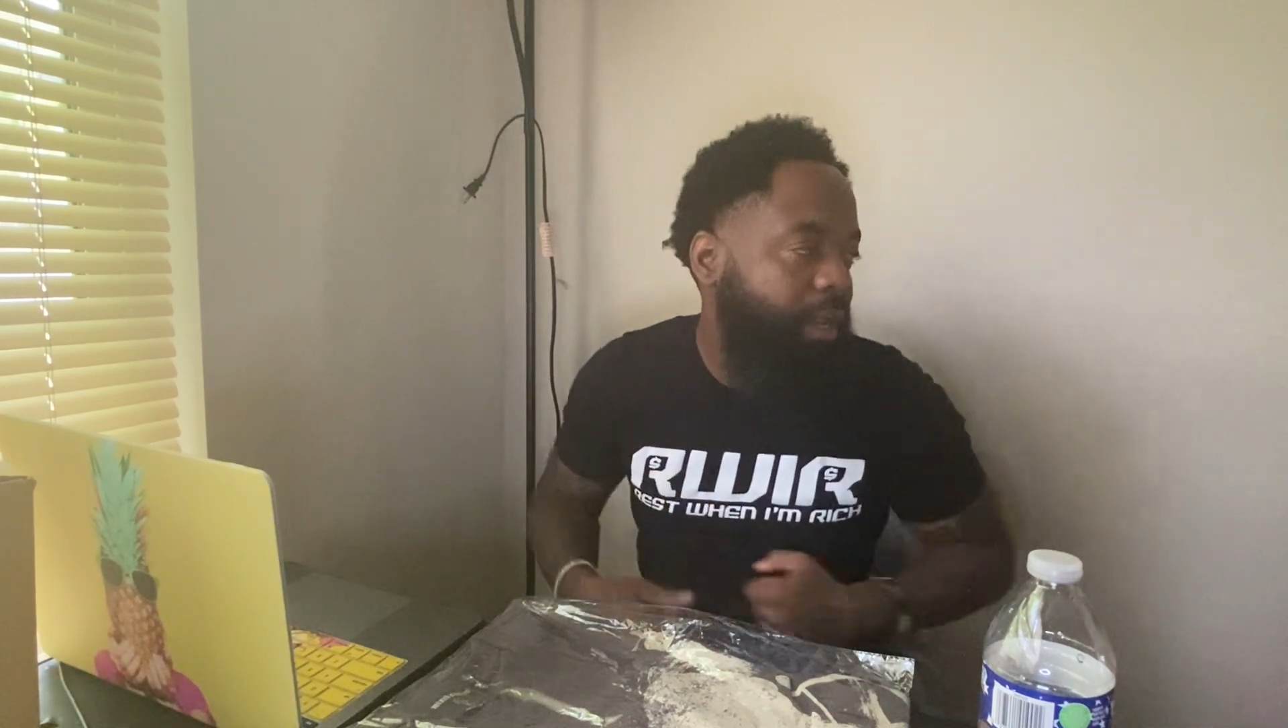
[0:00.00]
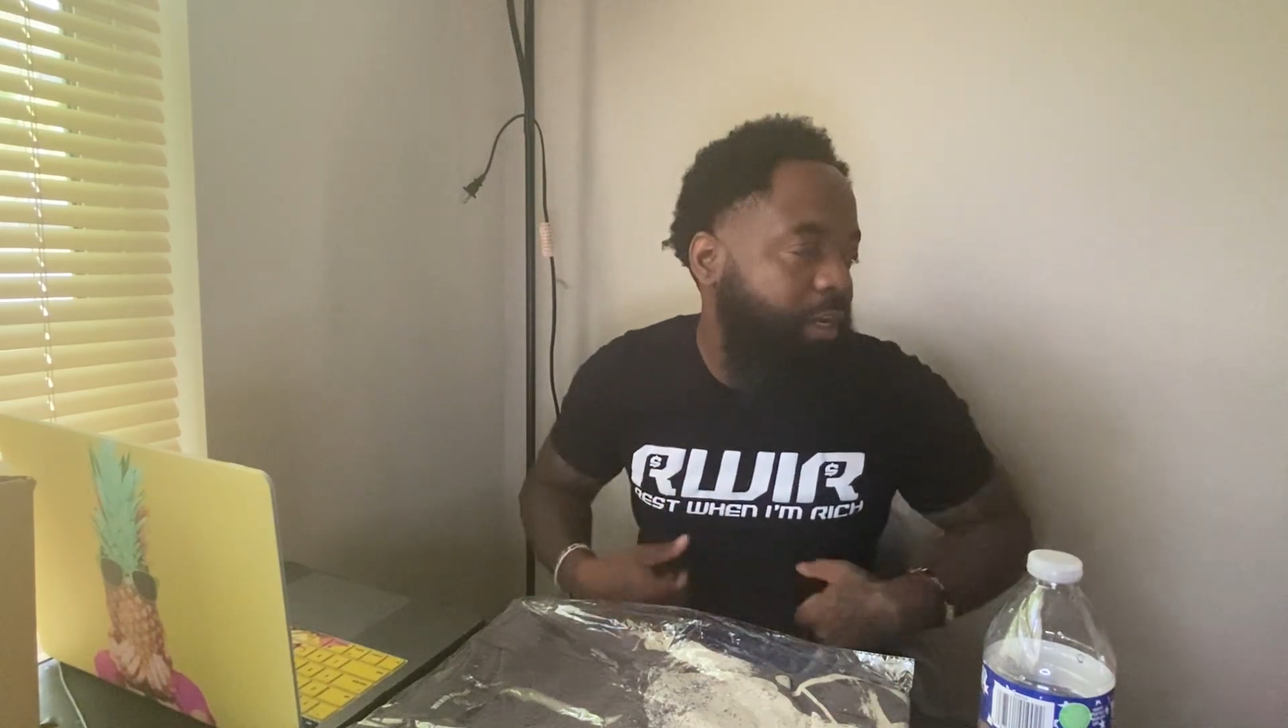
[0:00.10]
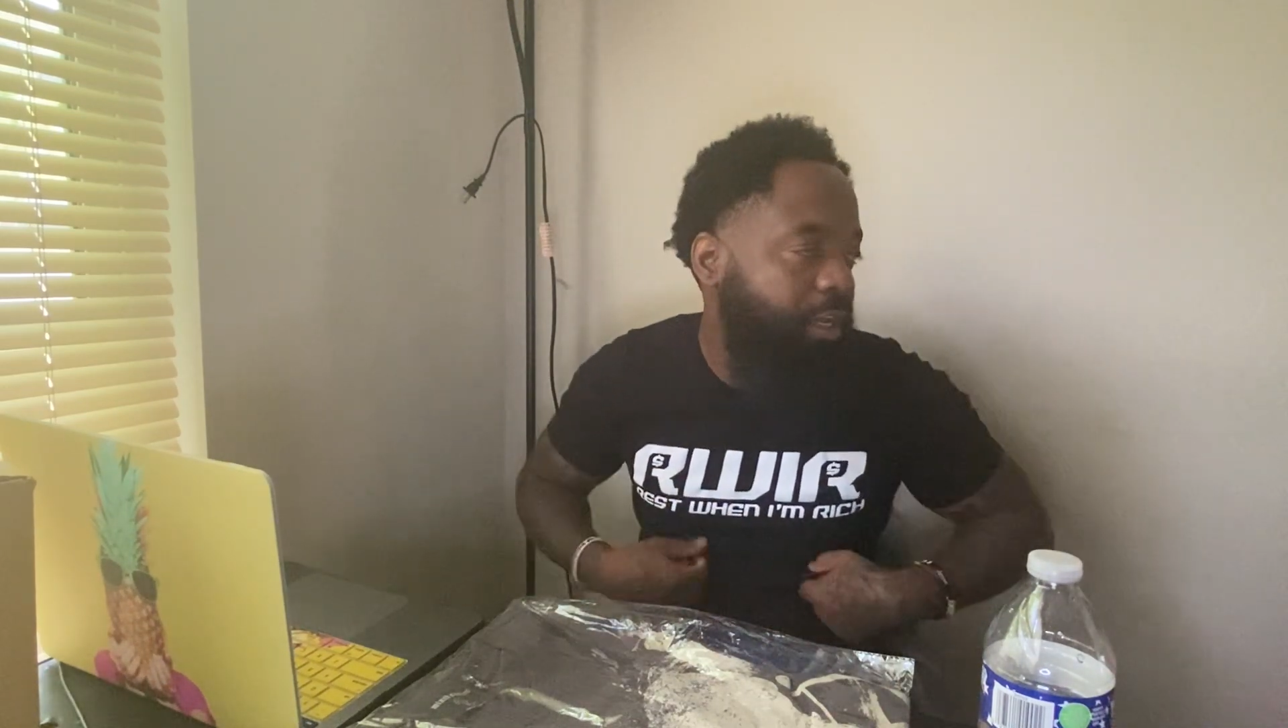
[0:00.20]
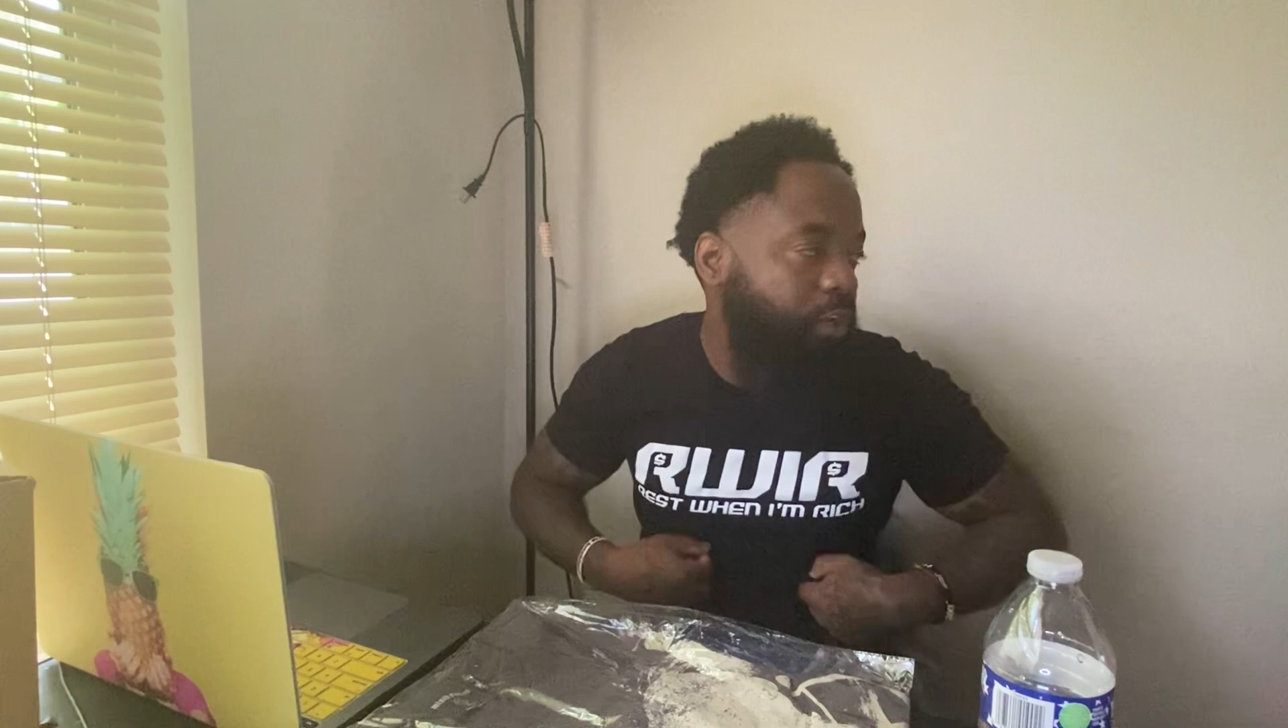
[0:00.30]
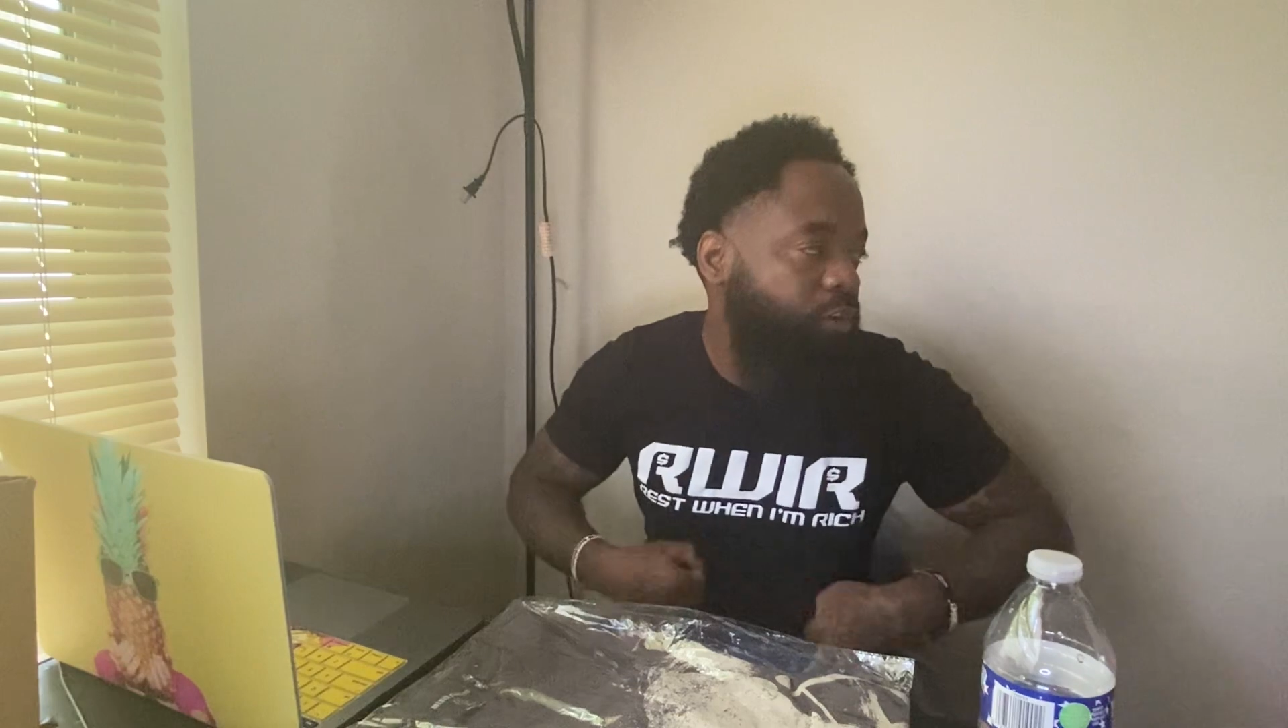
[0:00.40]
I
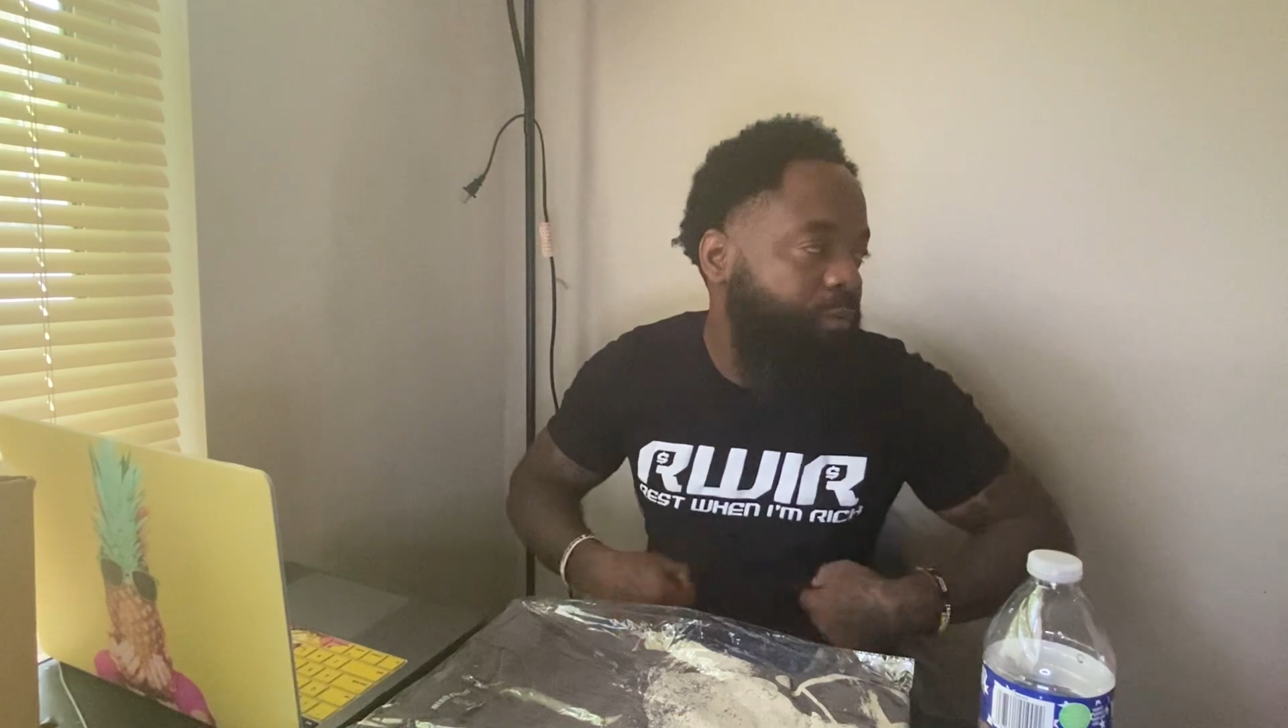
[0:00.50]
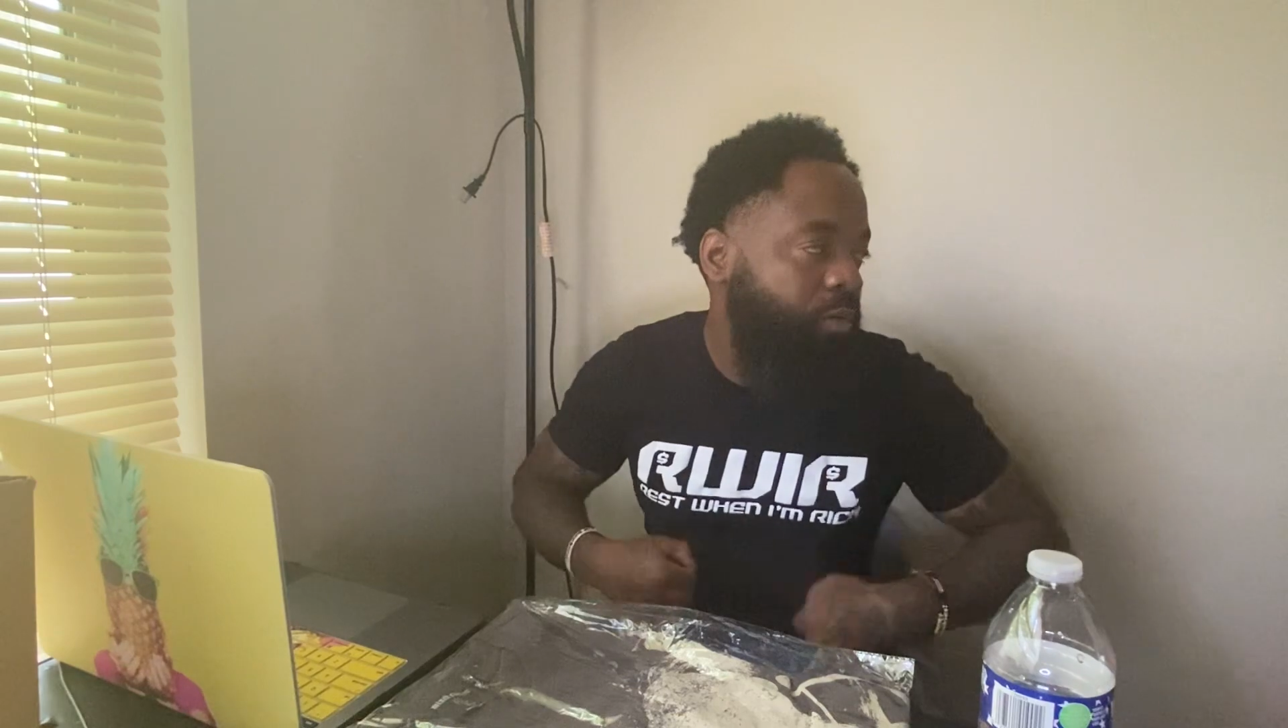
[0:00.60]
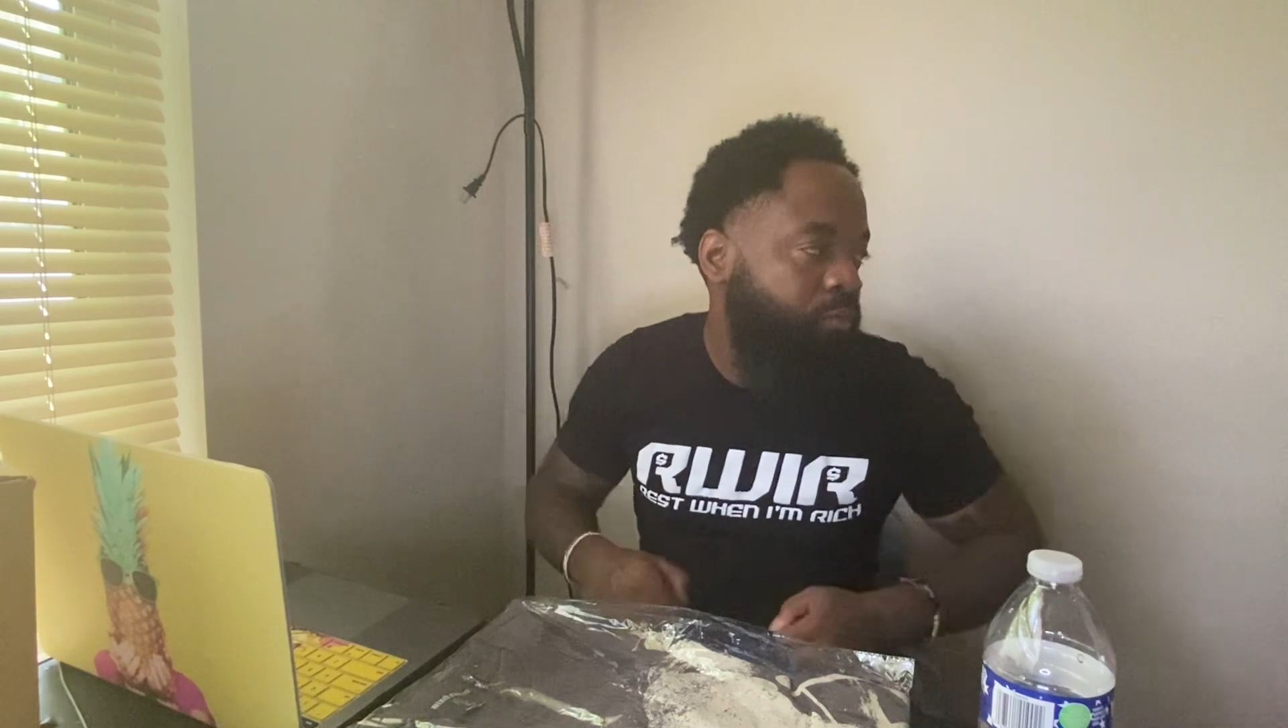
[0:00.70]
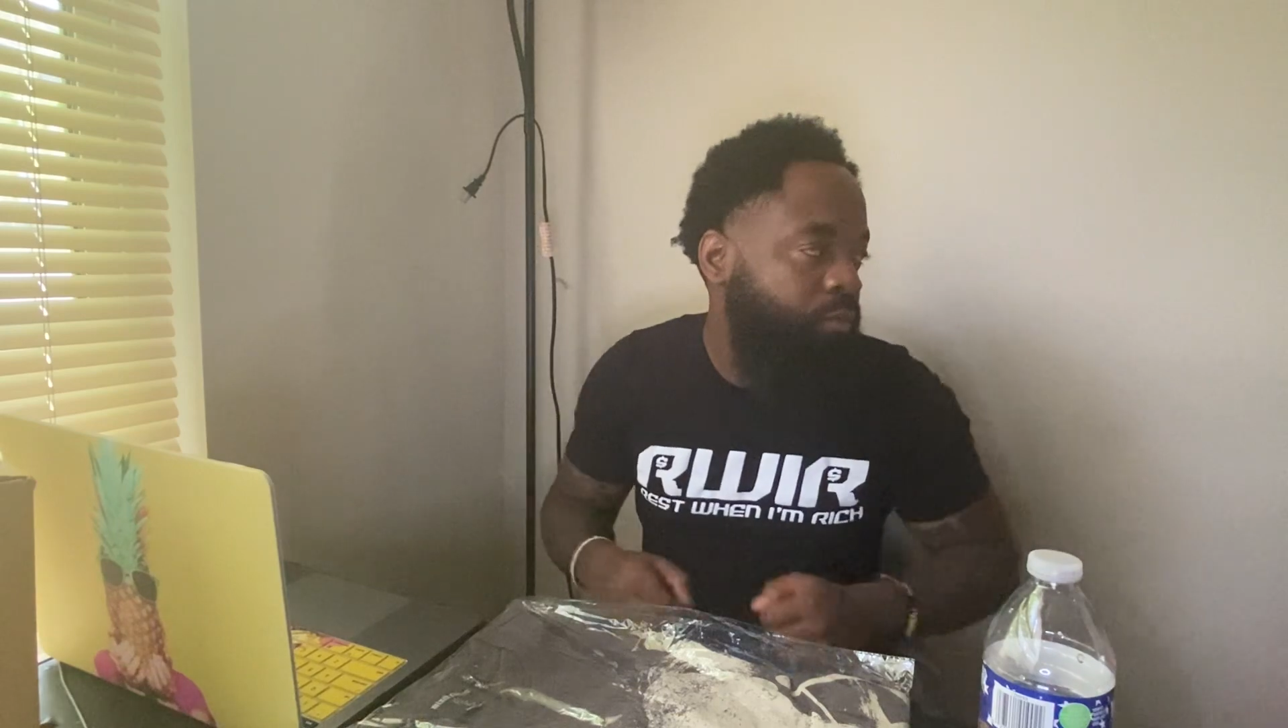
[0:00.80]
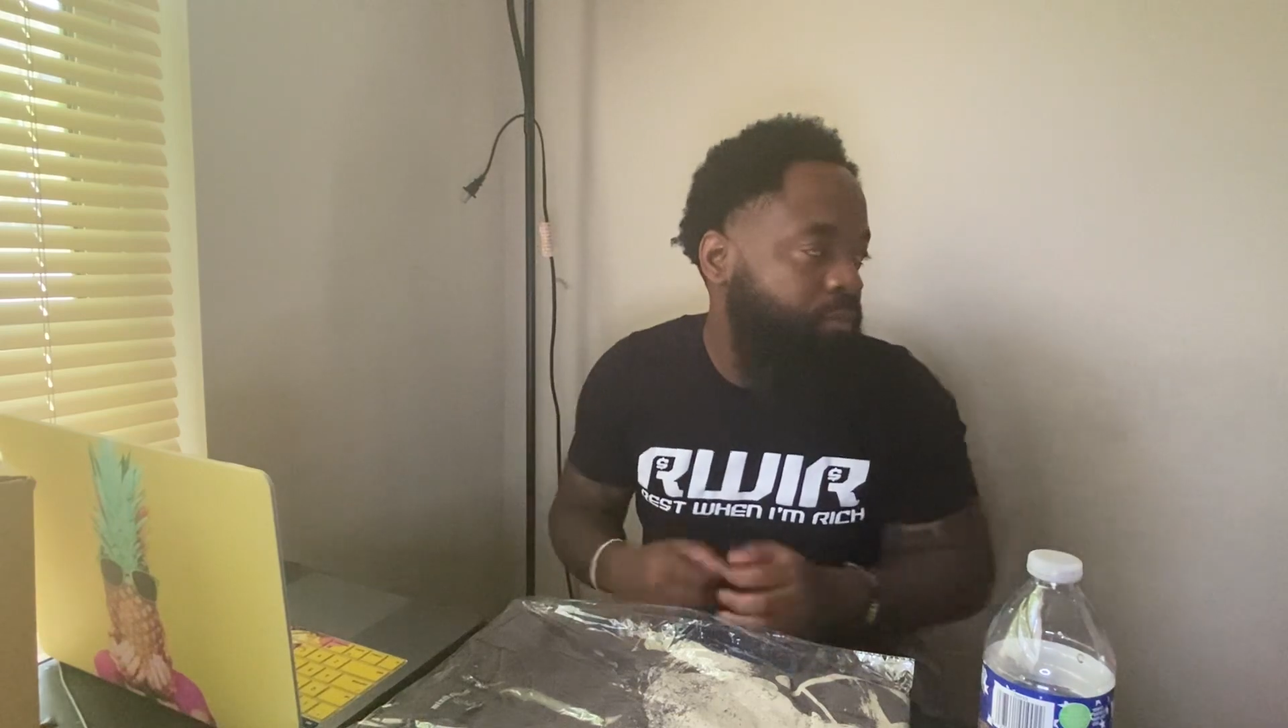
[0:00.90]
need a little bit
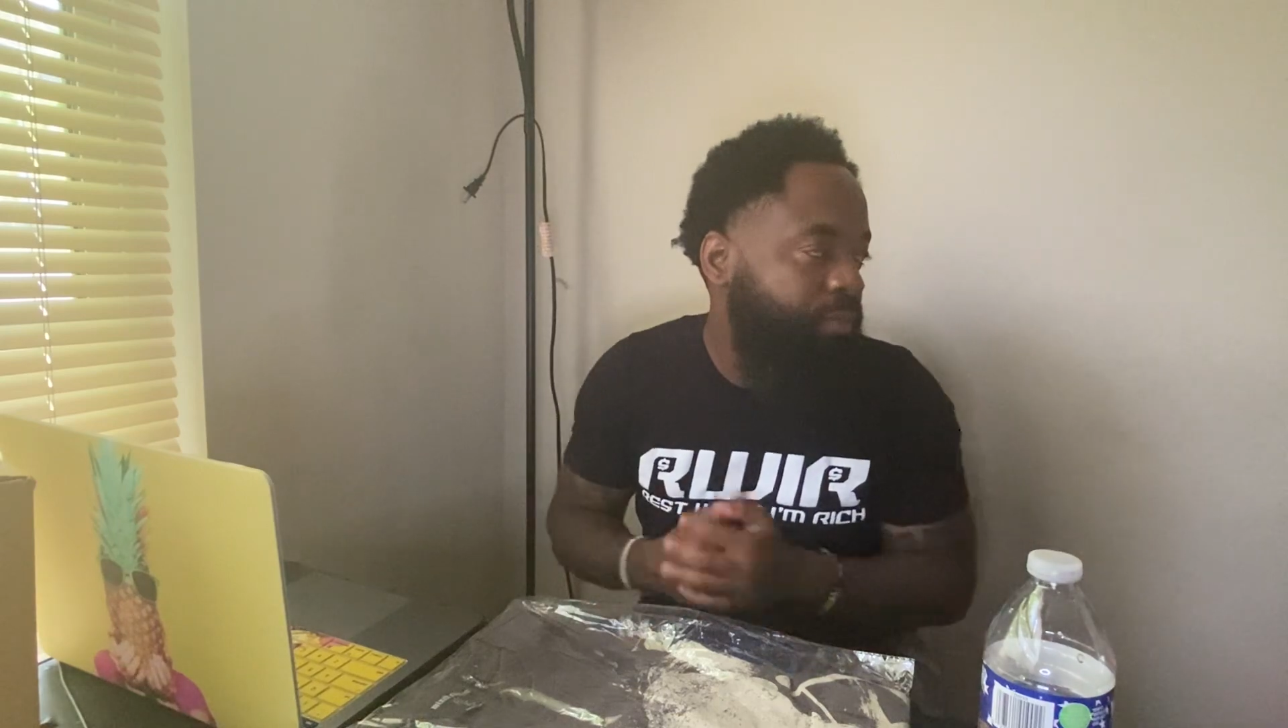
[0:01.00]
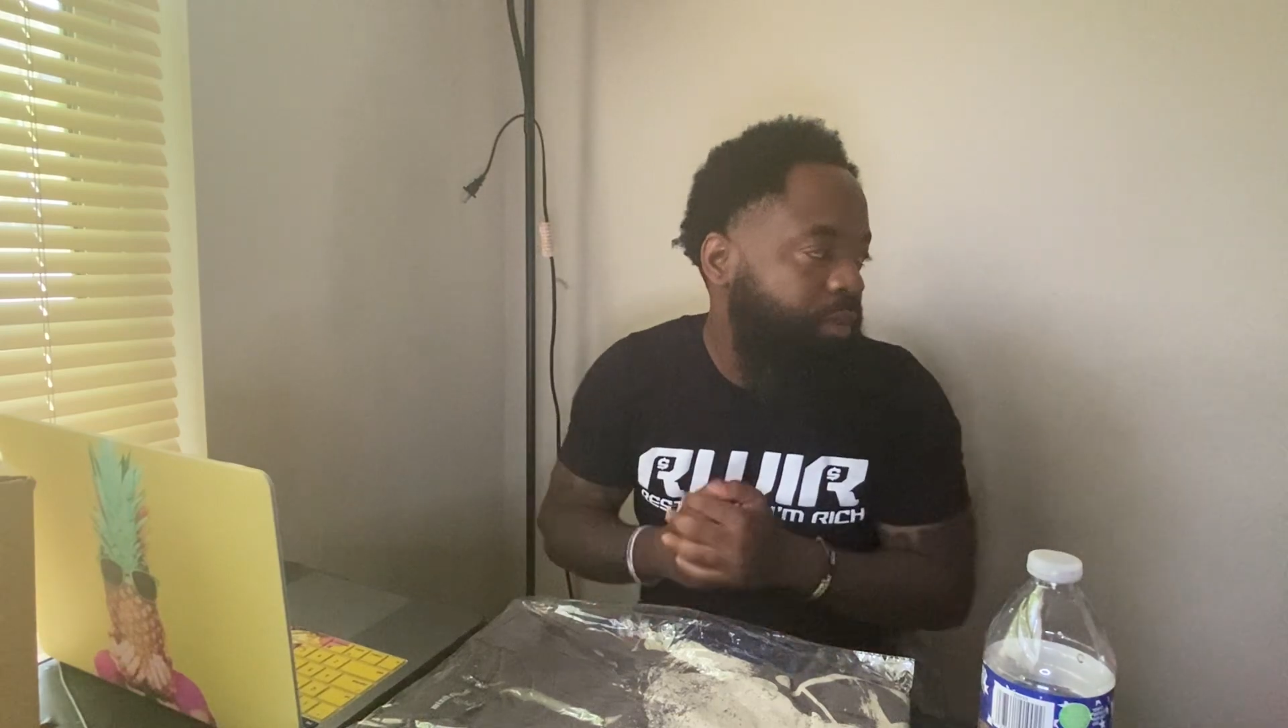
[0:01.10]
of room.